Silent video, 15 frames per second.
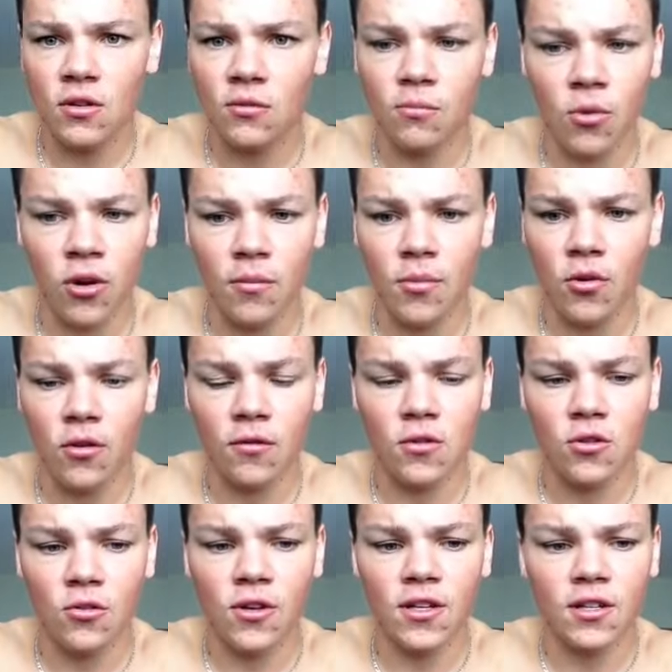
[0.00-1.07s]
It's body part of
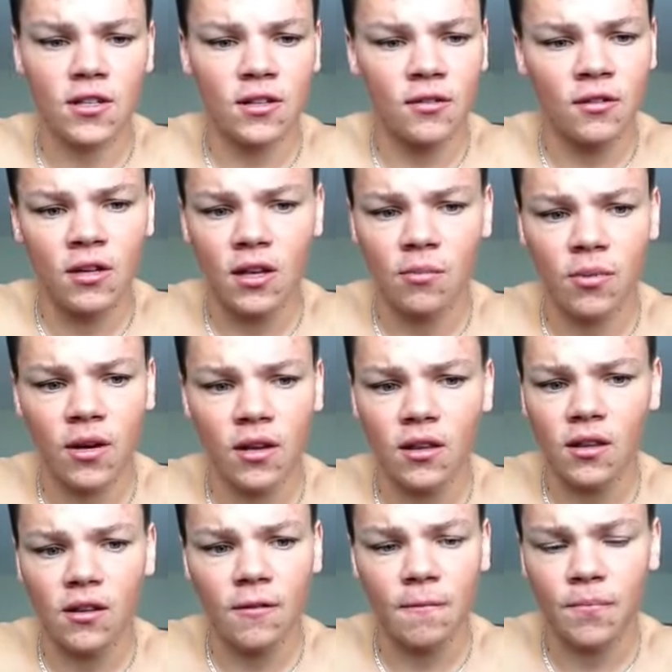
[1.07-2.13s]
choice. Keep it in
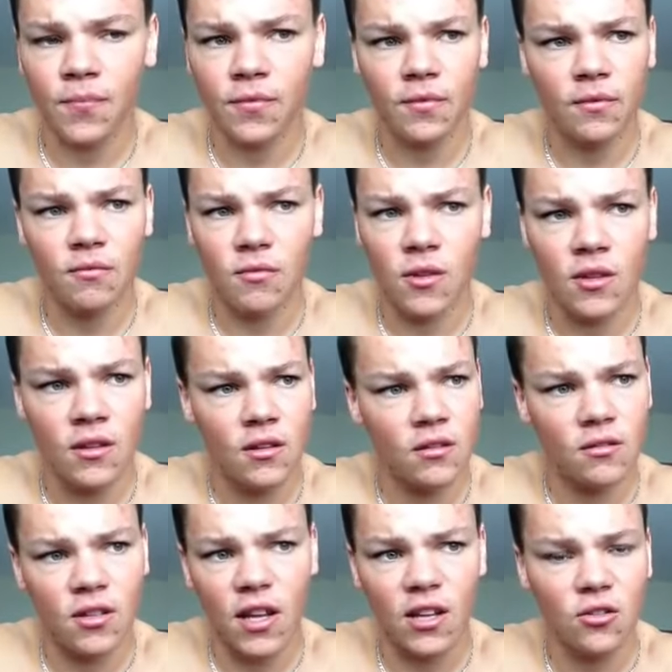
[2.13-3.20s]
the
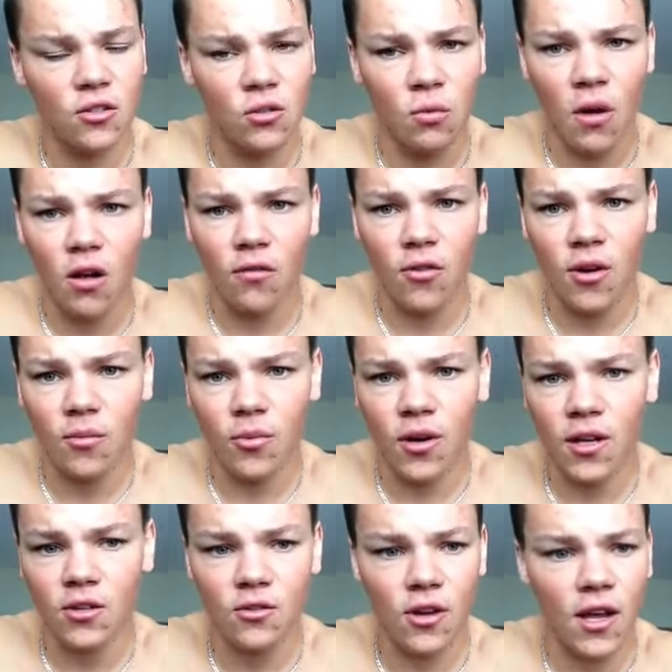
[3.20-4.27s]
10 to 12 rep
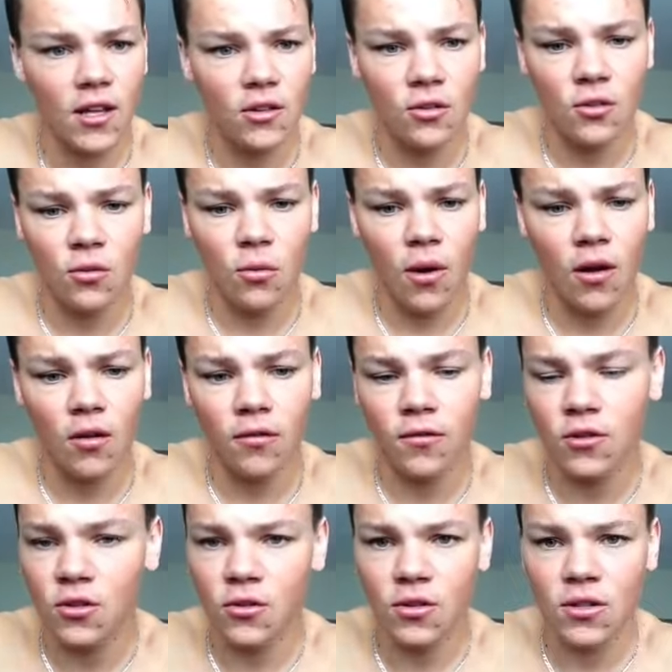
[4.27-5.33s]
range, or 8 to 12.
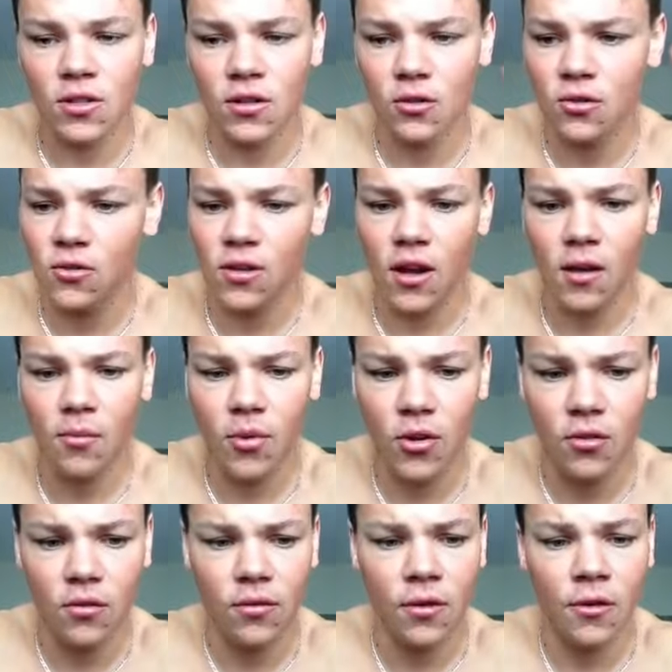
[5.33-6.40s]
Choose a
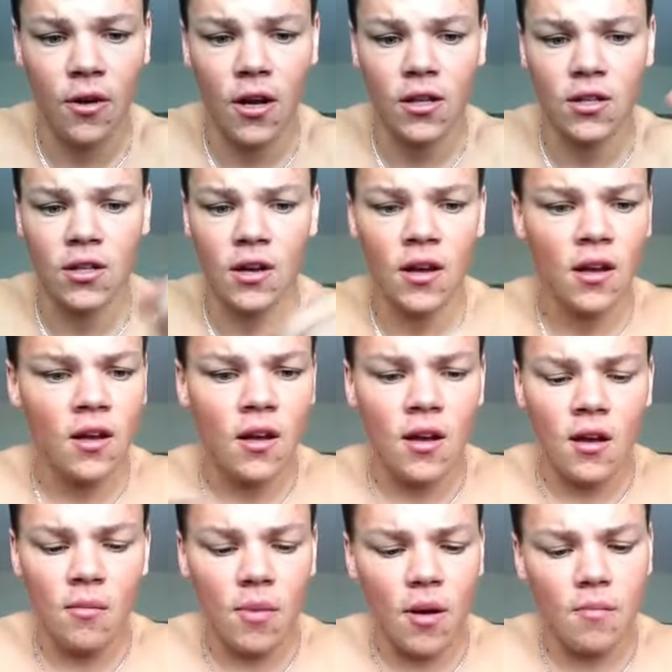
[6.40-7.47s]
hypertrophy range.
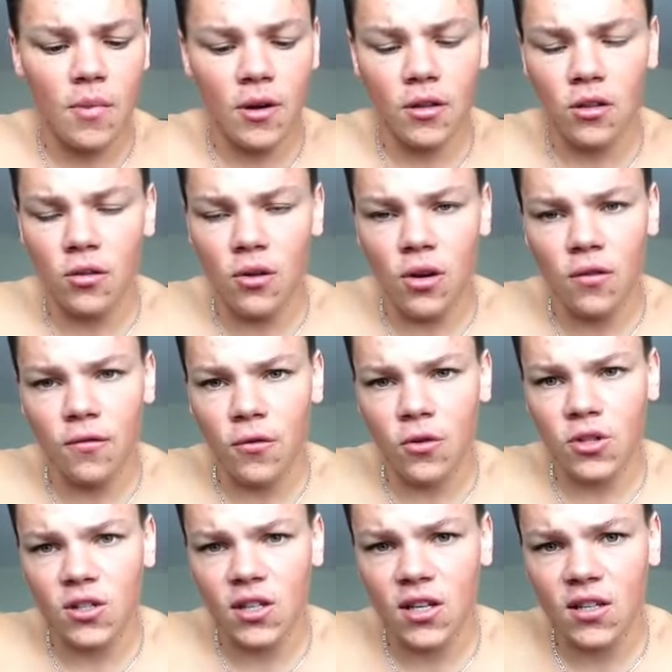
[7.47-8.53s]
Pump out 3 or 4
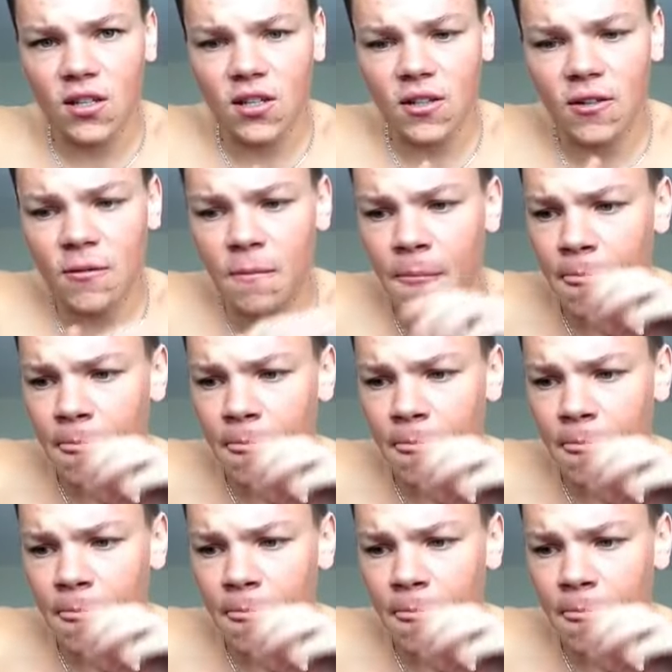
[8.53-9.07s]
sets.